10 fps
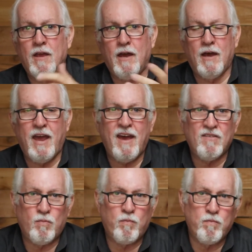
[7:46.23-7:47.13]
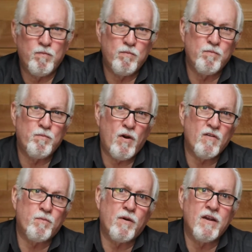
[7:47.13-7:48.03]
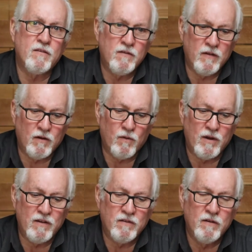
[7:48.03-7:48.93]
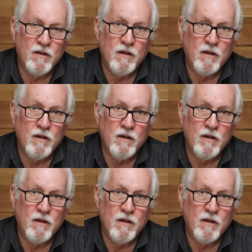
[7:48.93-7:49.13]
As parts prices increase,